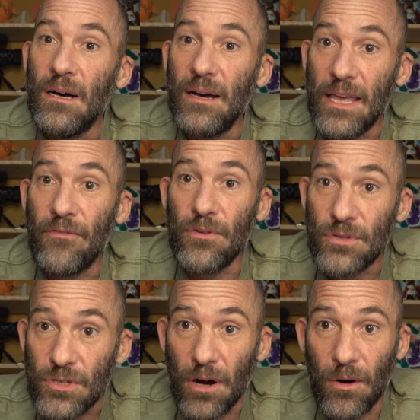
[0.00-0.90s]
if you
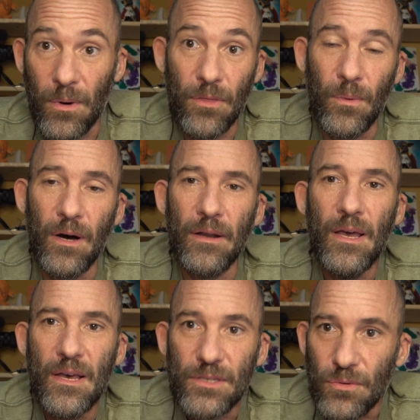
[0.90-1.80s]
start with one.
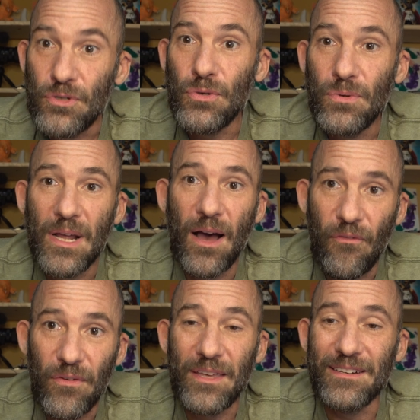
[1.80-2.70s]
So do not
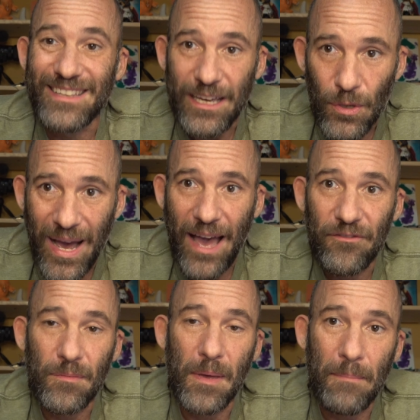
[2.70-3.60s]
feel like you have
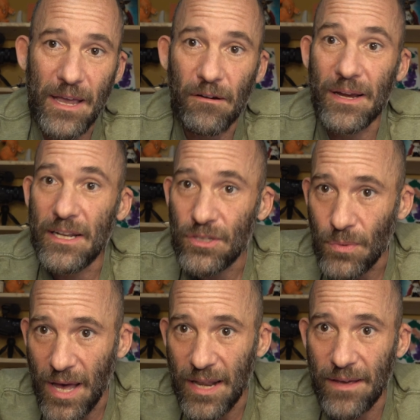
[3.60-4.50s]
to be married to
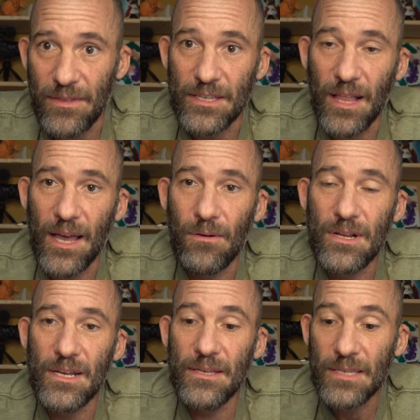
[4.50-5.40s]
any of these
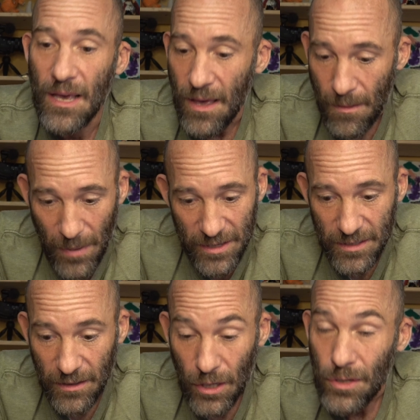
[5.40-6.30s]
languages.
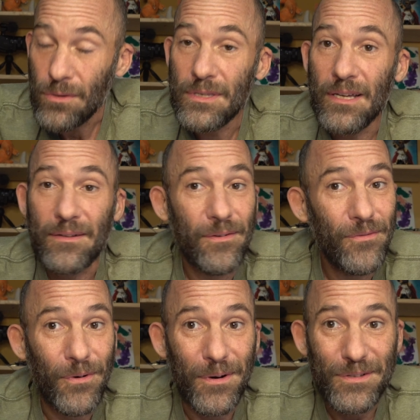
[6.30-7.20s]
Basically use it
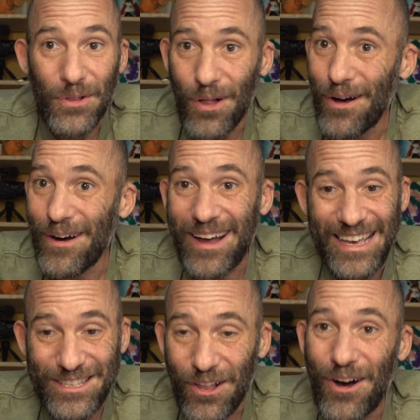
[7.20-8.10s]
for as long
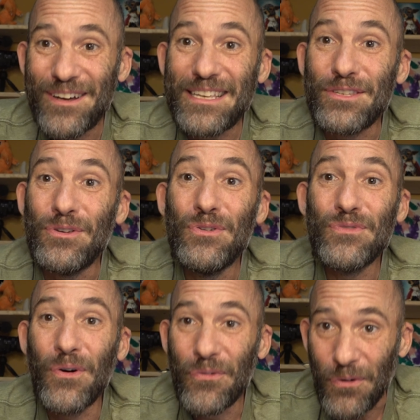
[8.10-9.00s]
as it's
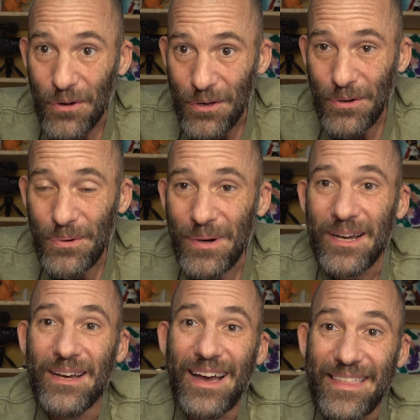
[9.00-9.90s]
useful for you,
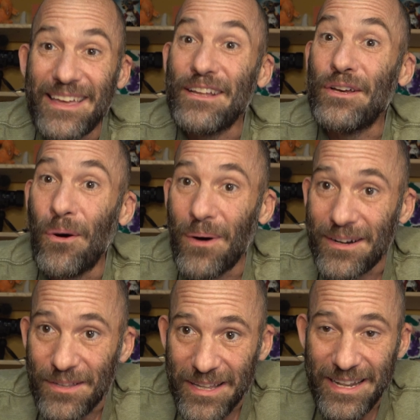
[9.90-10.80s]
and then go
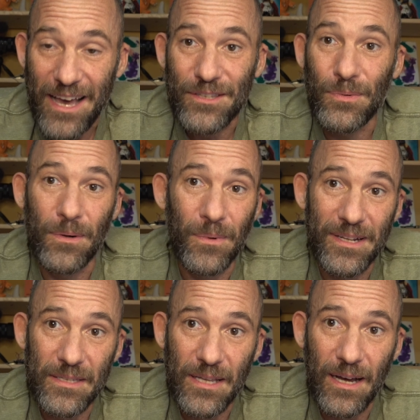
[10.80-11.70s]
on to the next one when
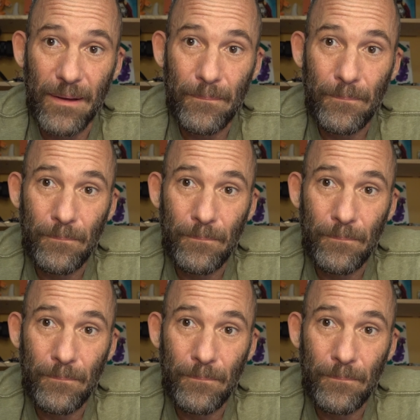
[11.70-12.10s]
it's time.